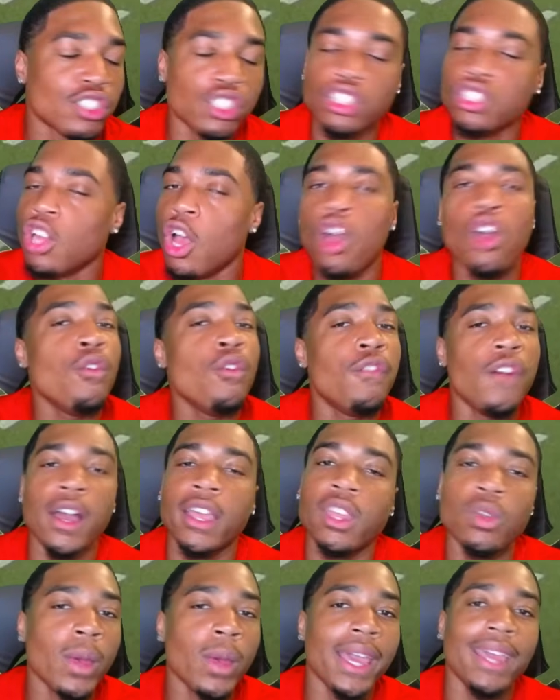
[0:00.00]
no
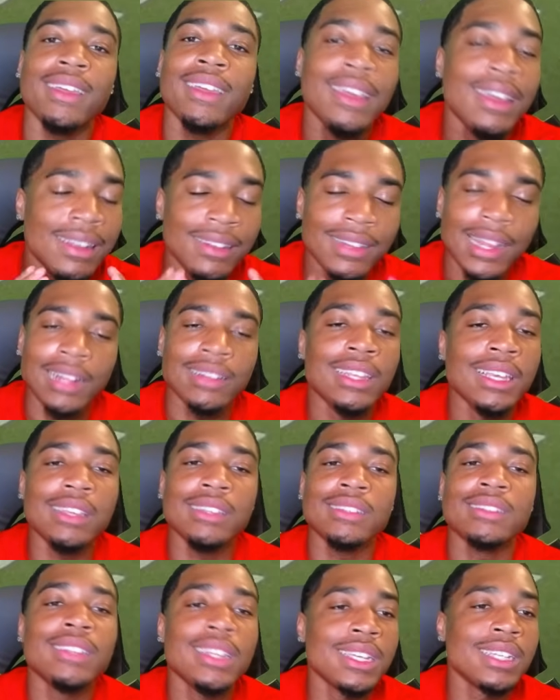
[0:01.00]
fucking way that
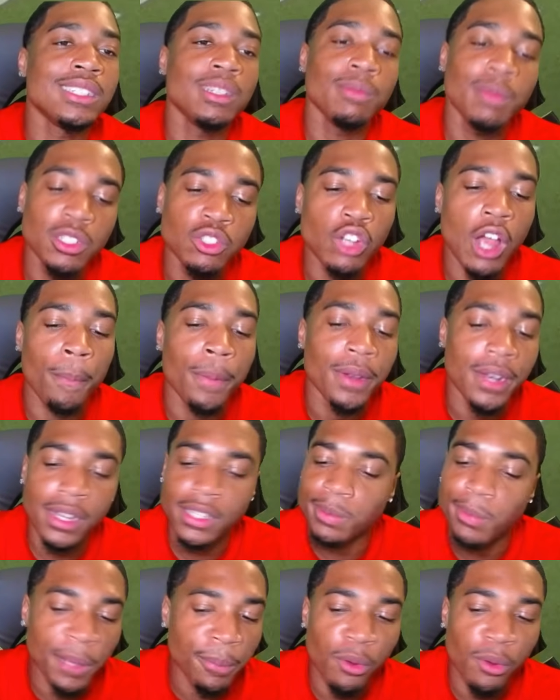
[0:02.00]
these niggas should be dropping
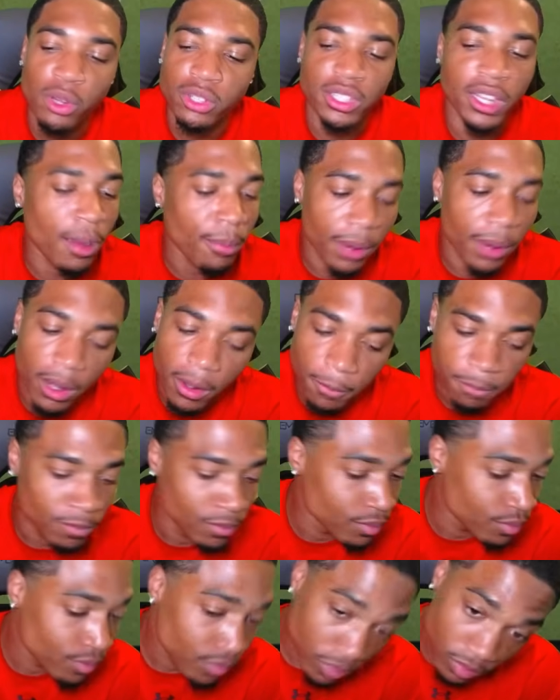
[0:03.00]
this many points to y'all, bro.
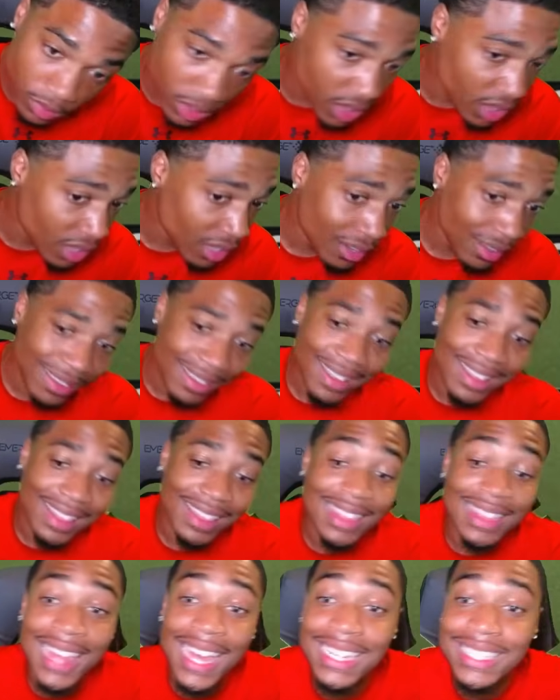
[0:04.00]

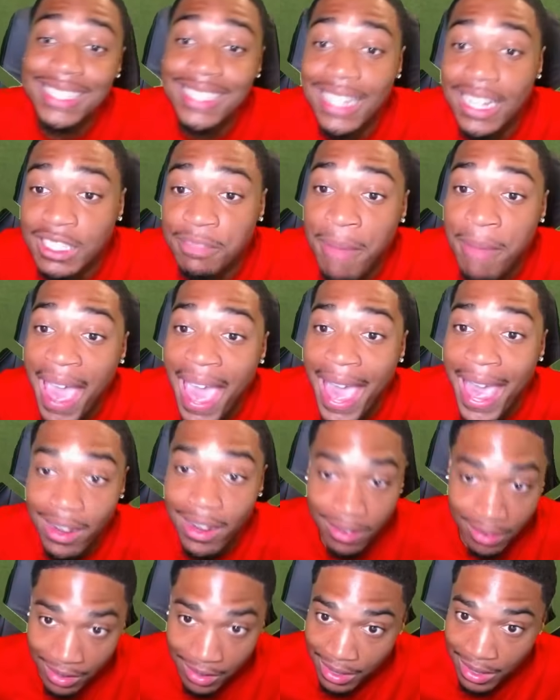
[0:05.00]
This looks
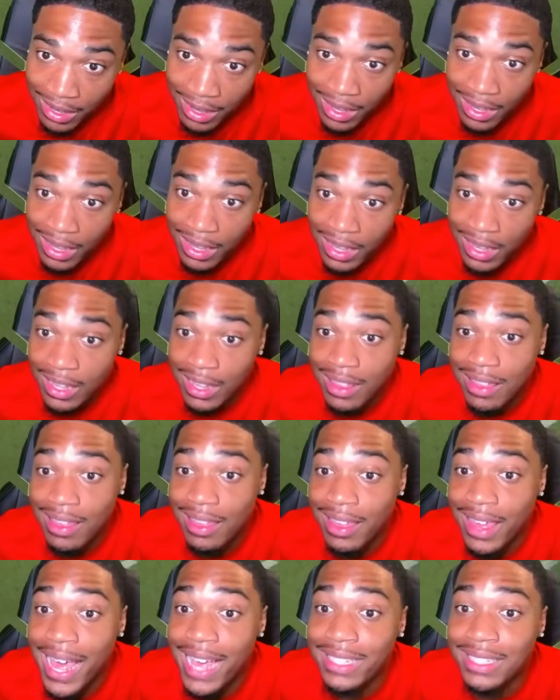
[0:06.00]

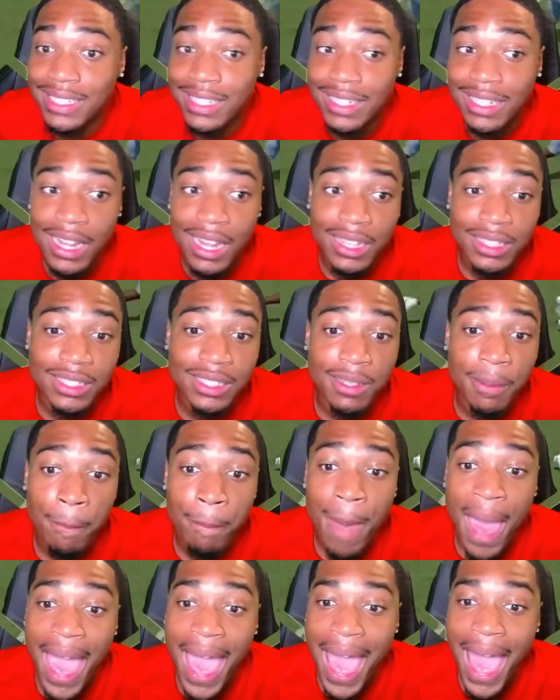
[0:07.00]
bad. This looks
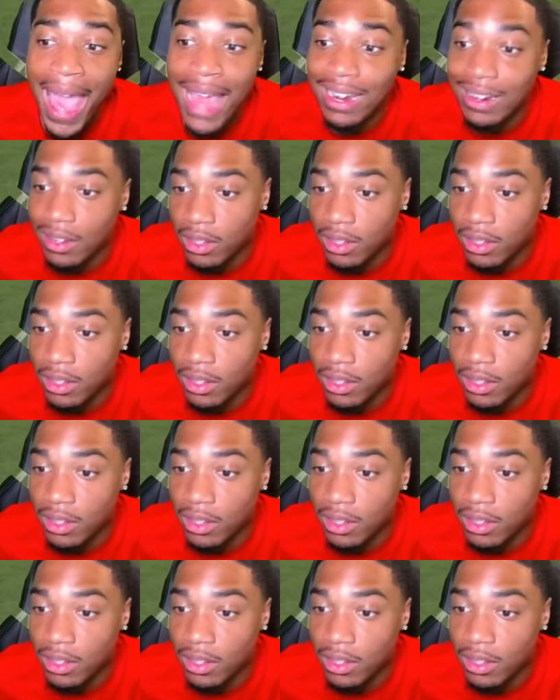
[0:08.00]
bad.